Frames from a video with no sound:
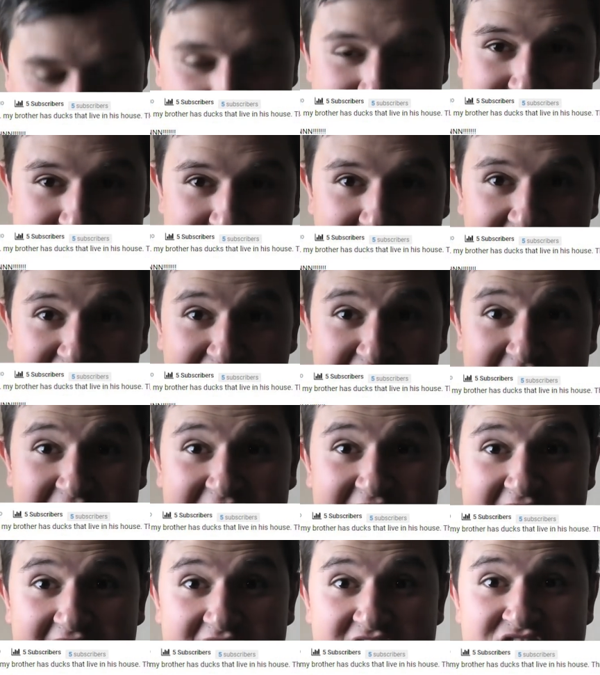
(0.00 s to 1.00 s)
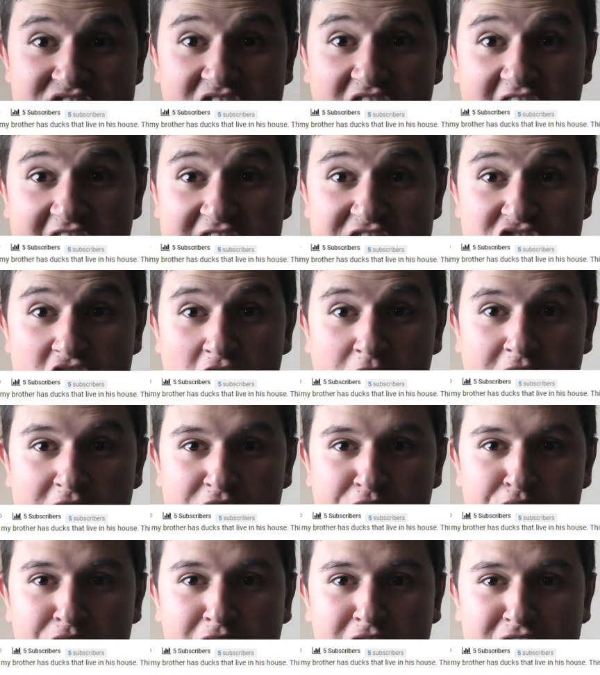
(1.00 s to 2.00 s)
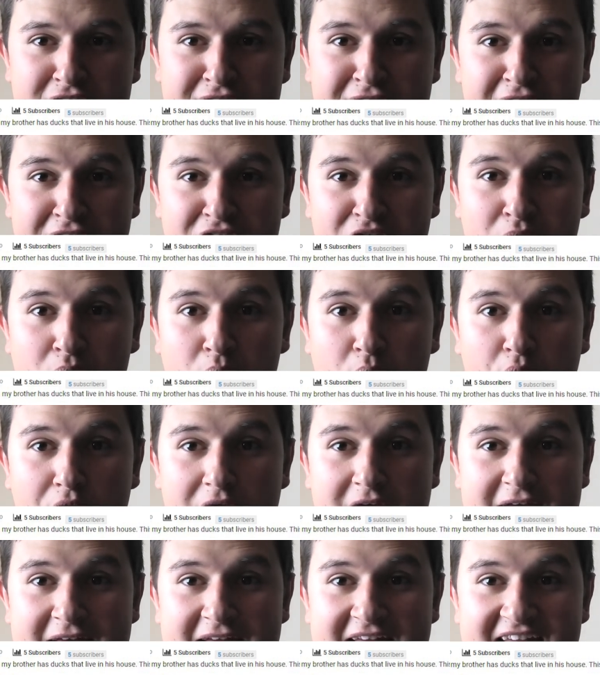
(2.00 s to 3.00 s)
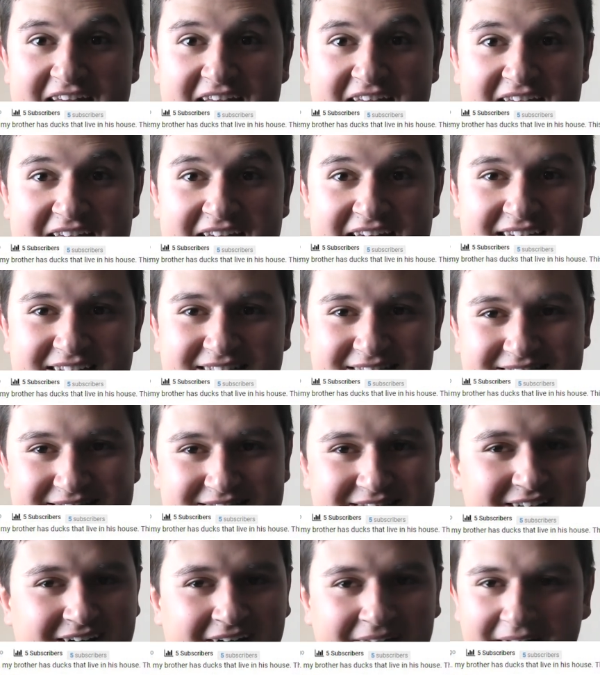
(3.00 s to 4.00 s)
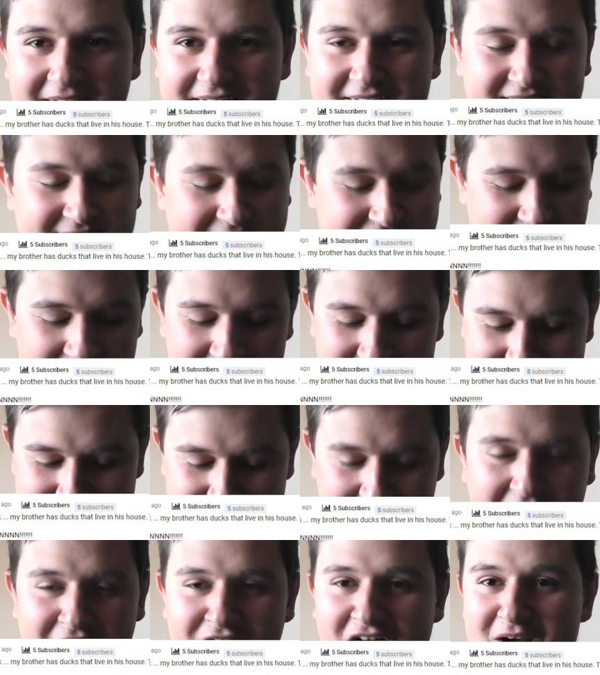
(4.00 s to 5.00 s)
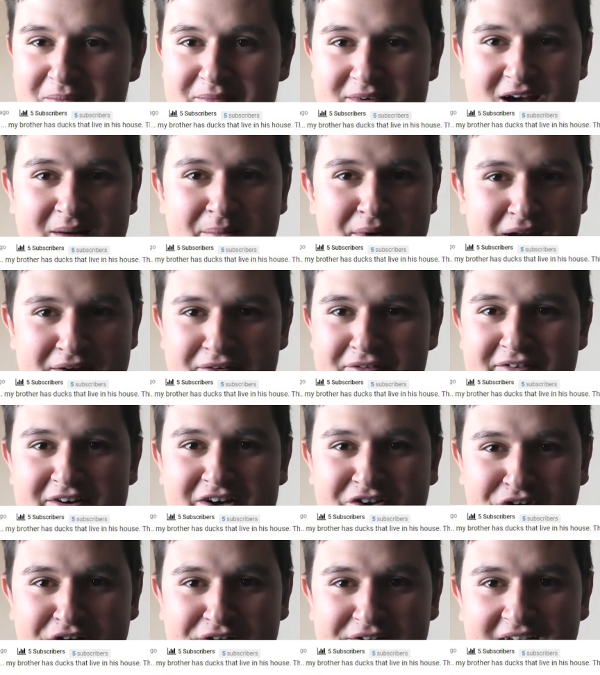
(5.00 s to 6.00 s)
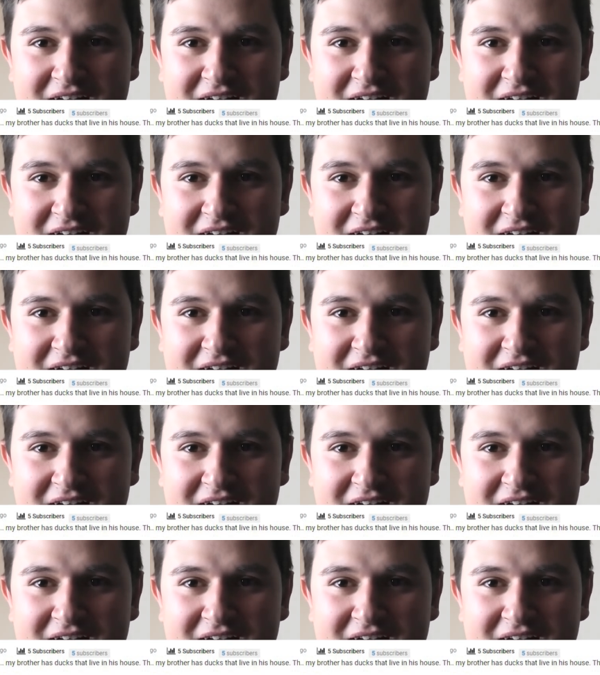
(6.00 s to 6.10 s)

It definitely is, I knew it. Rolling for the win! God, that cracked me up when I first read